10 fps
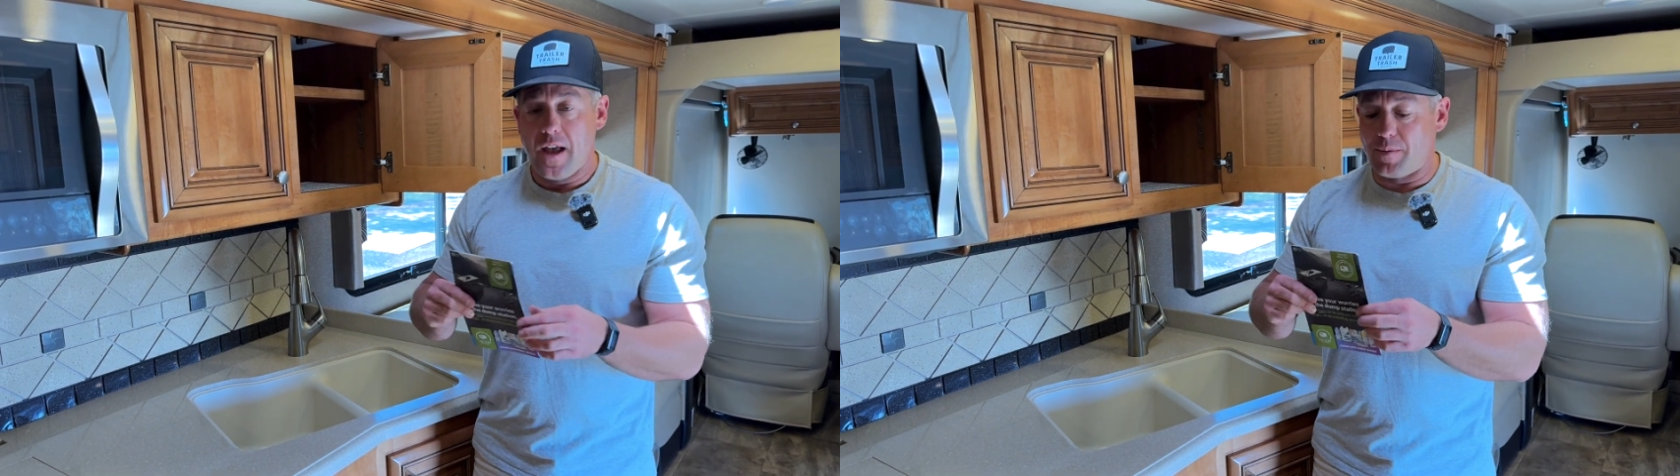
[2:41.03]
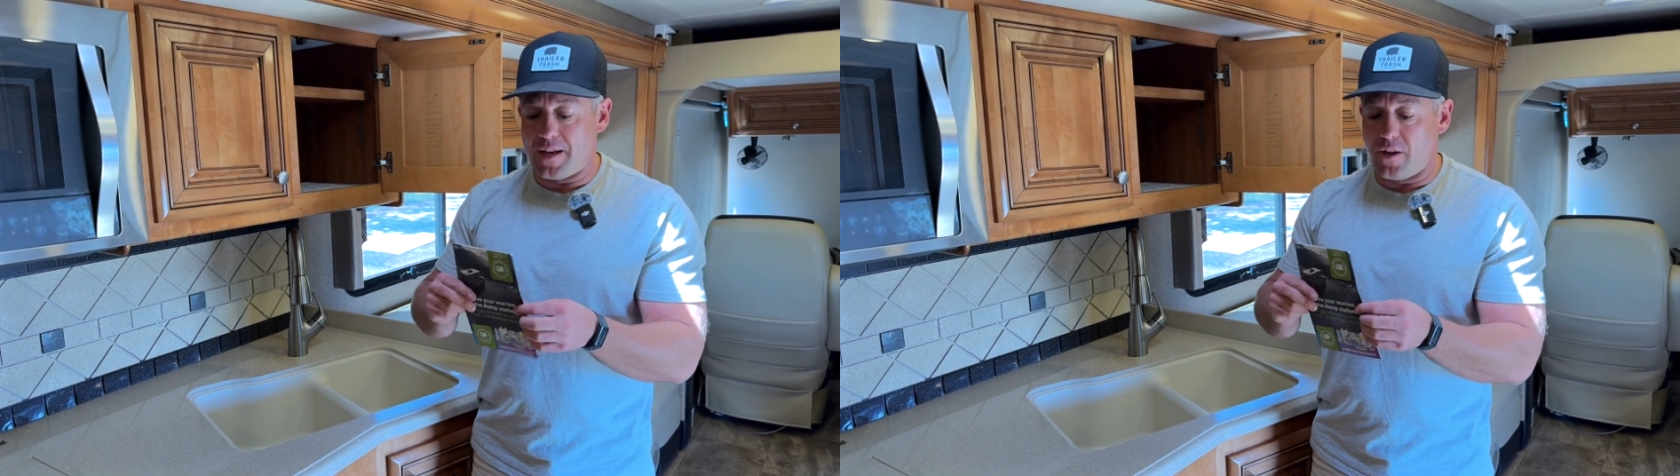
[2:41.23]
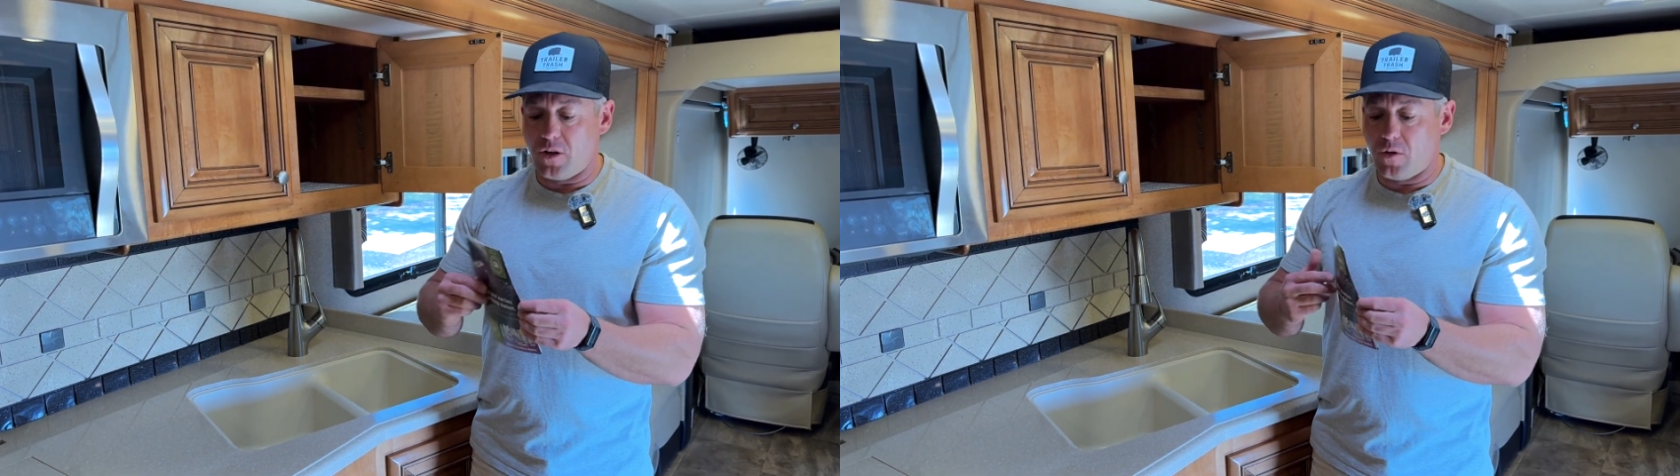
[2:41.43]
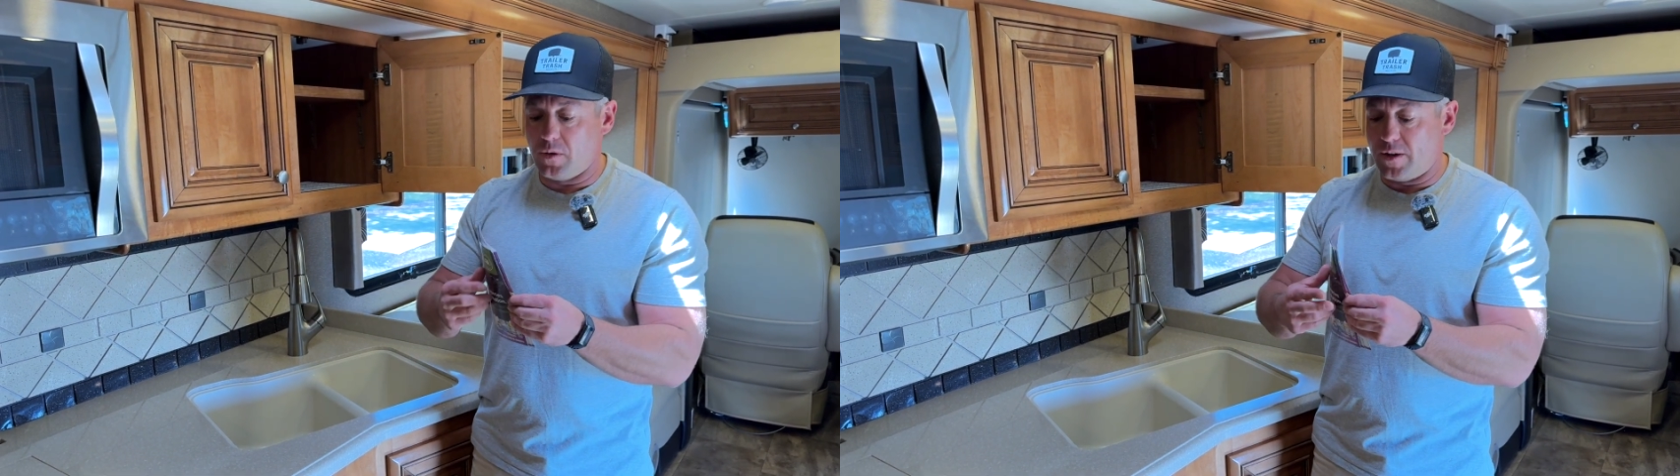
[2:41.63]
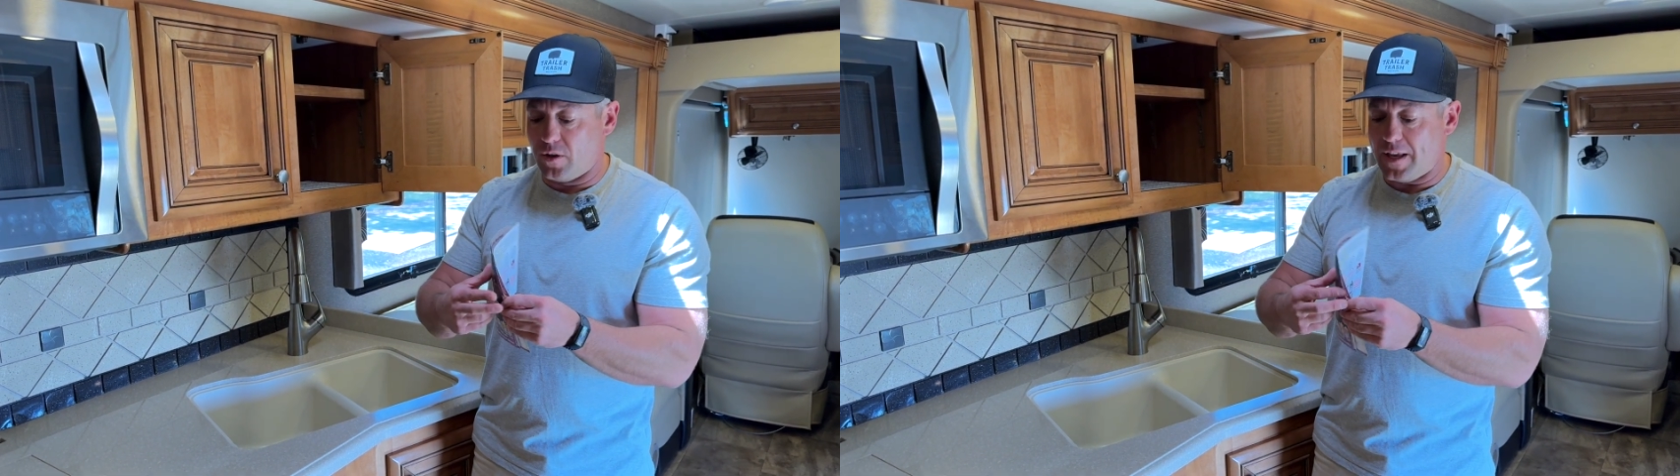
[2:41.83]
I'm telling you,
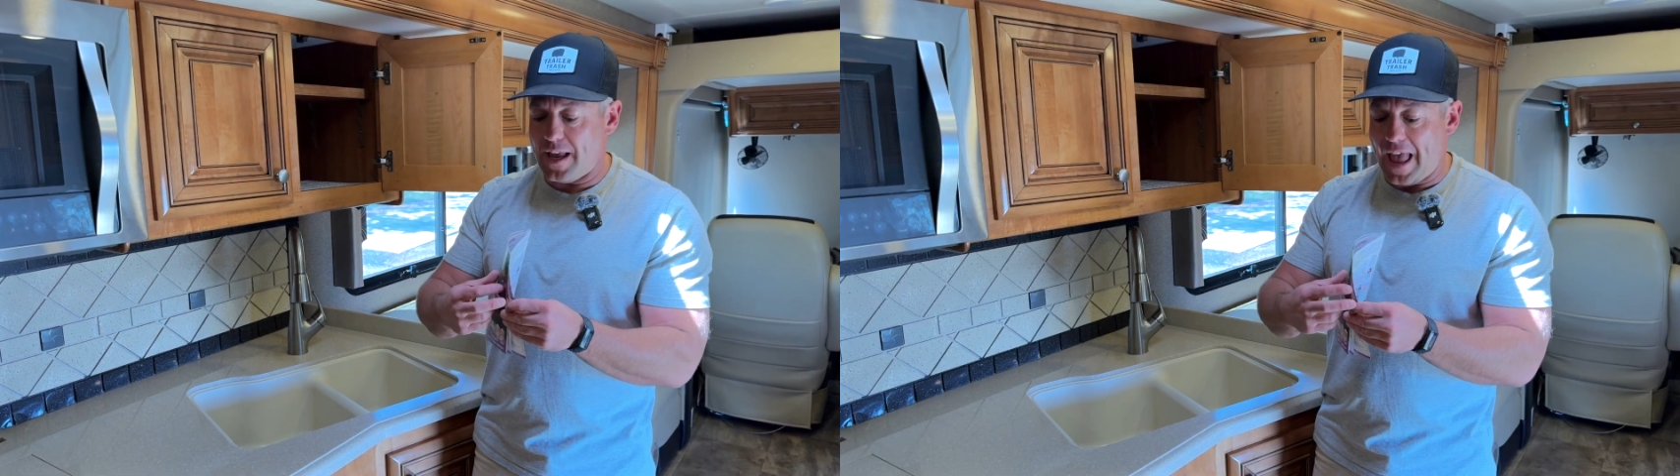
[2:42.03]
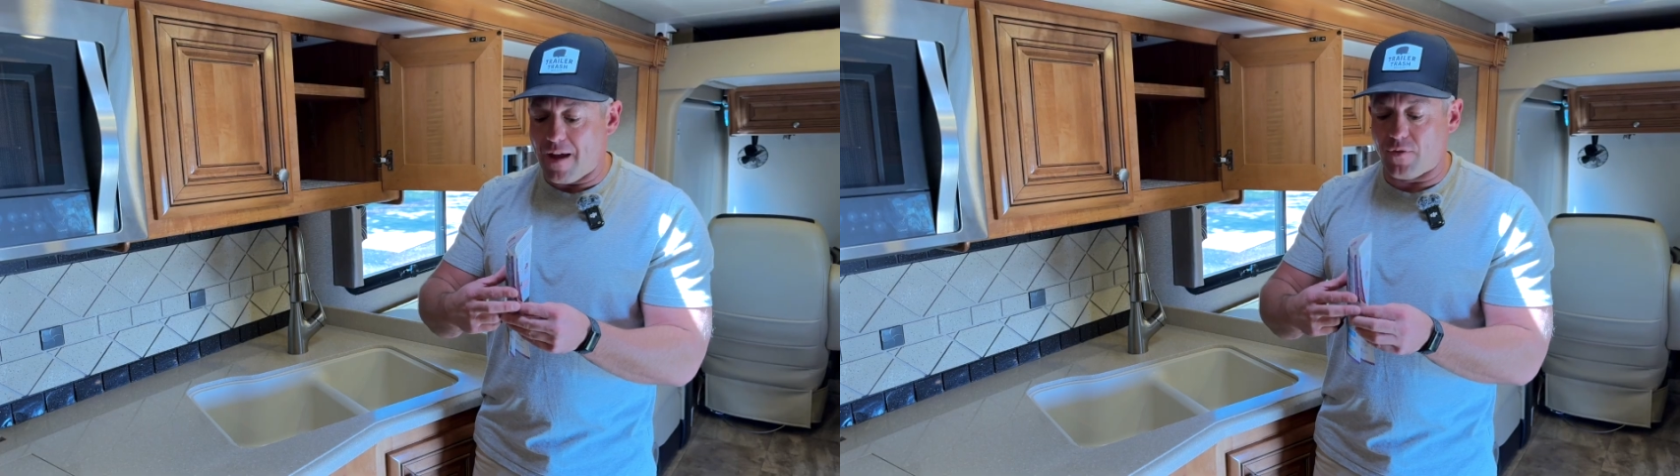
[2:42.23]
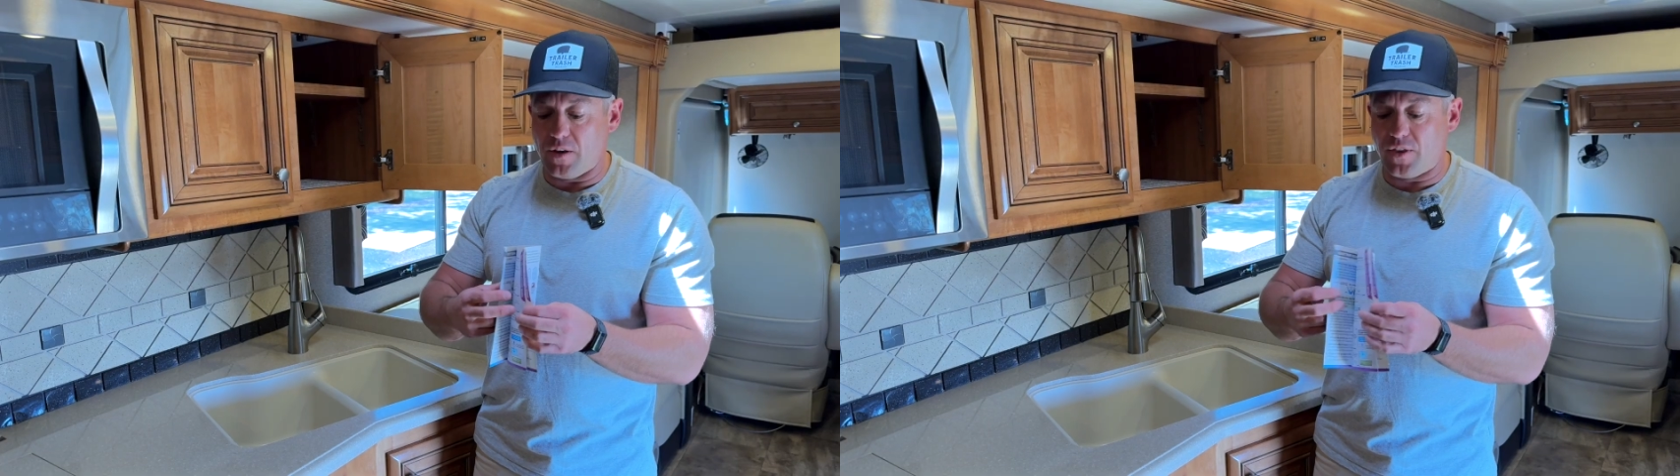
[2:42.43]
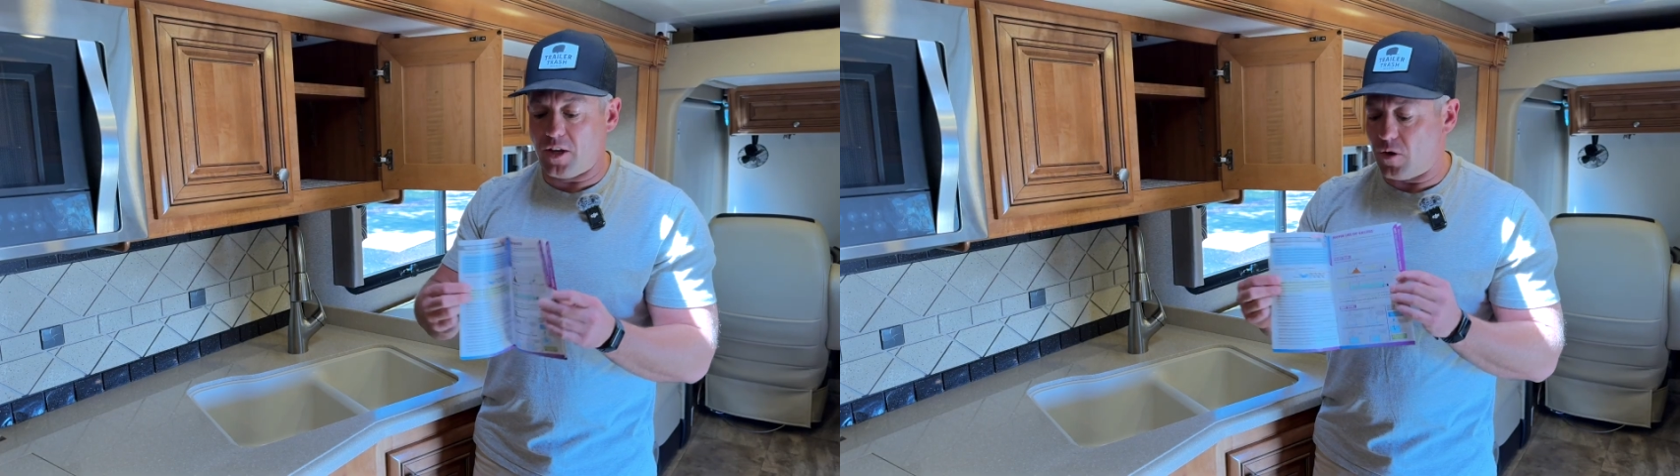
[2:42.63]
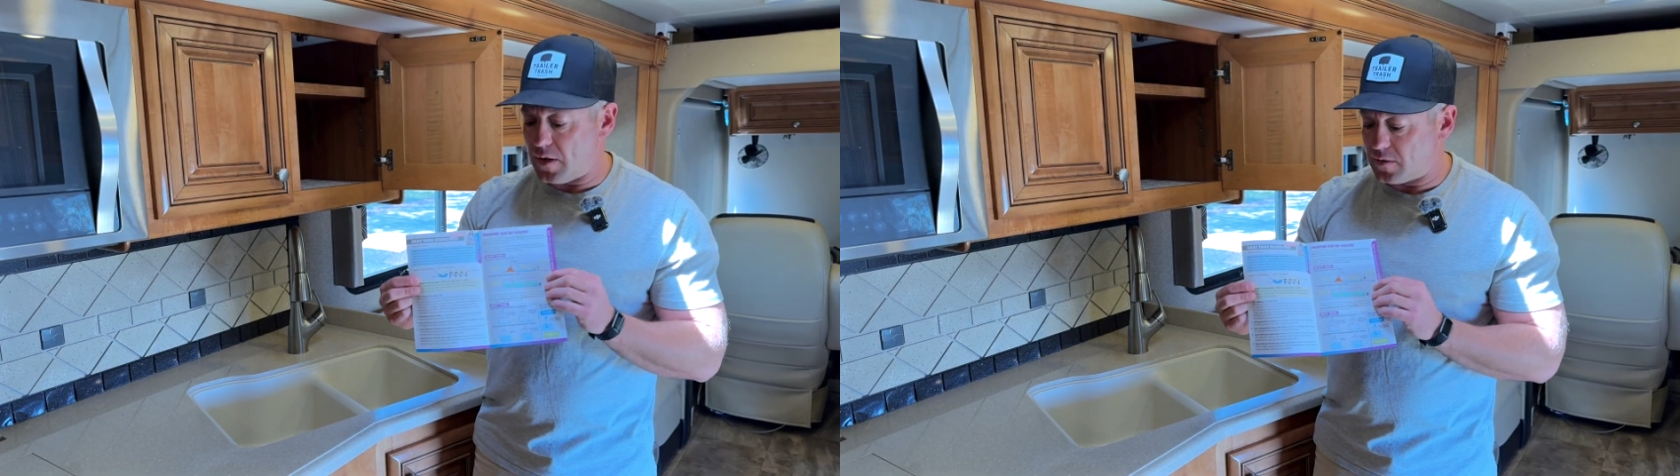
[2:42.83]
literally
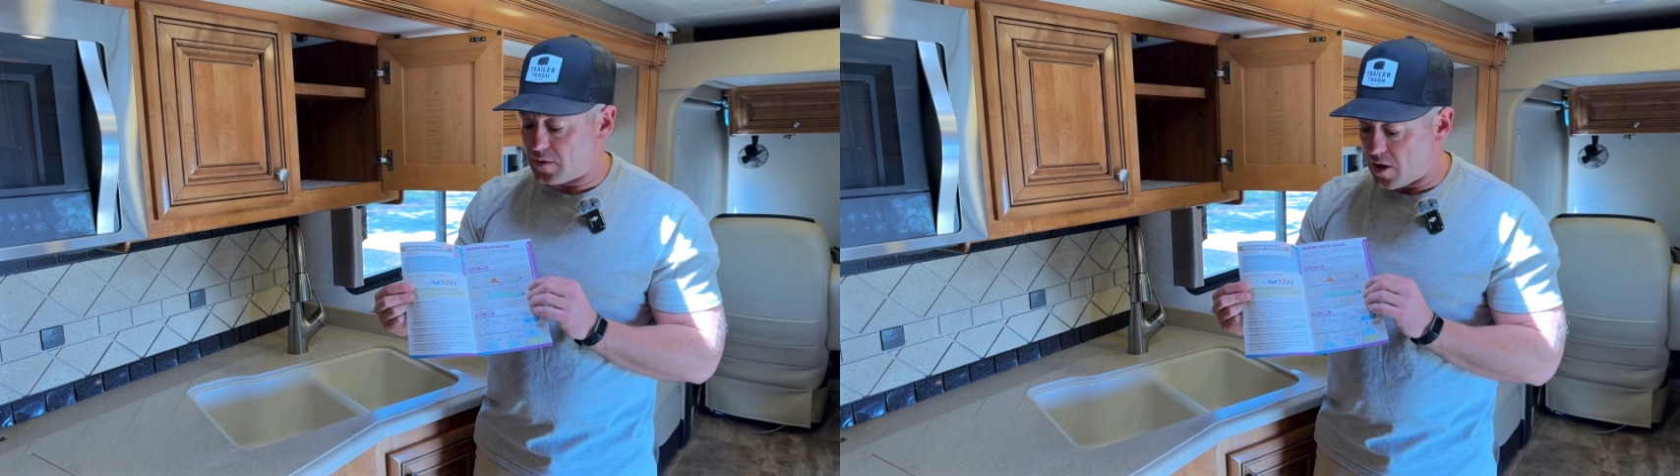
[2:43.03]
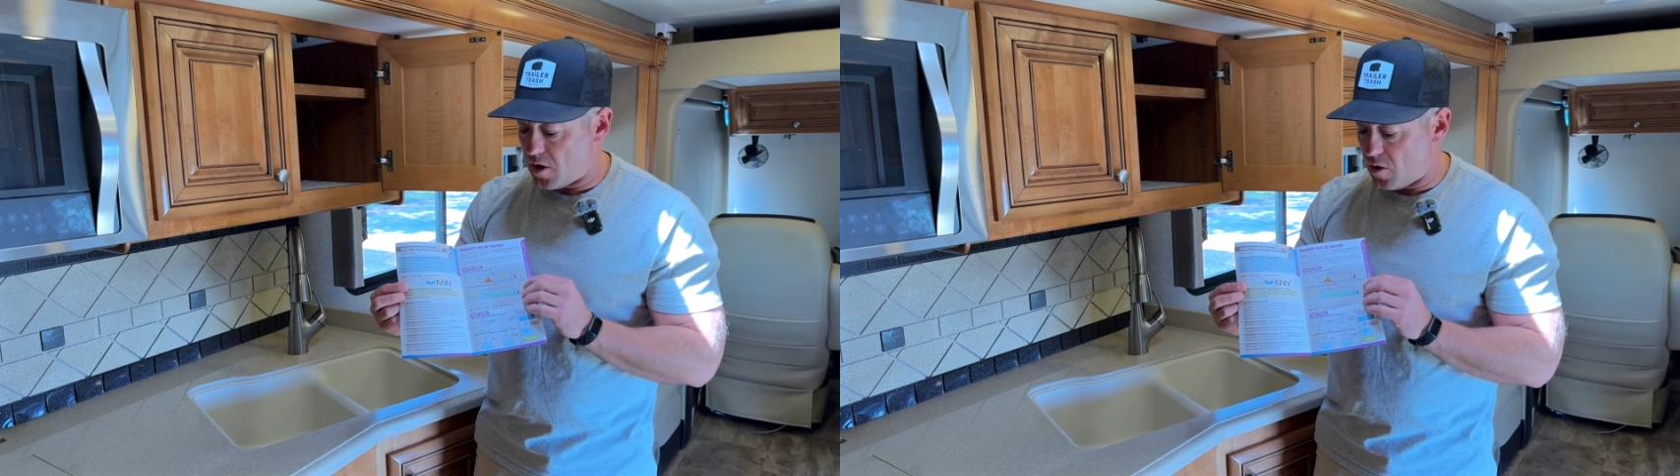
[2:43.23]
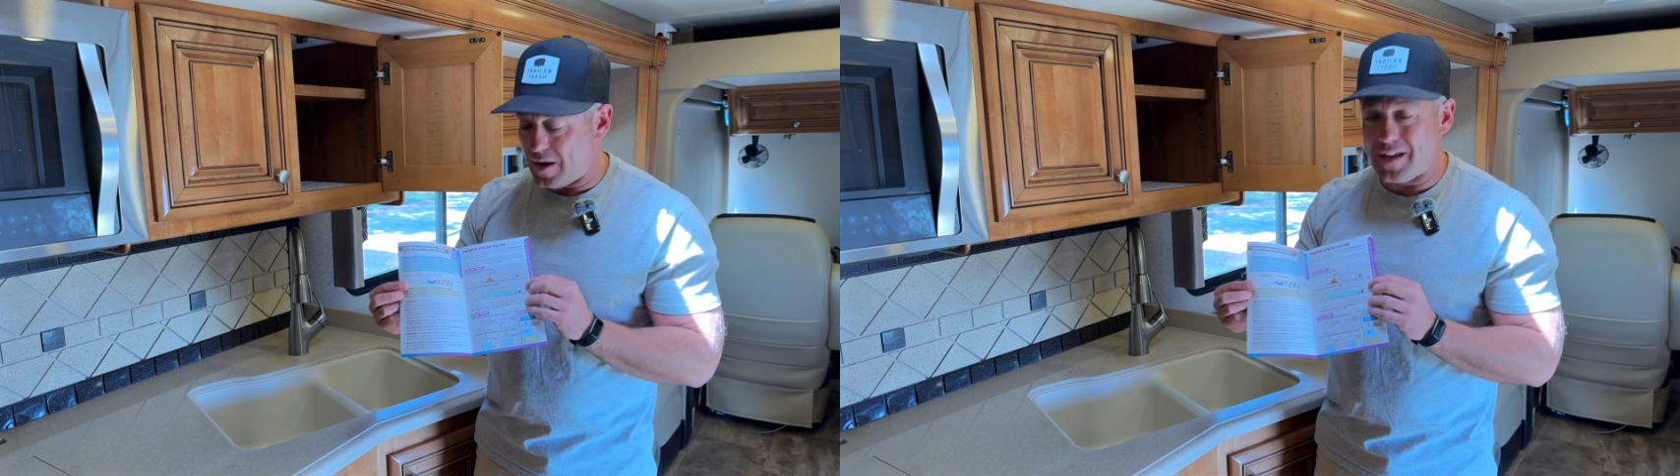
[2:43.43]
everything you need to know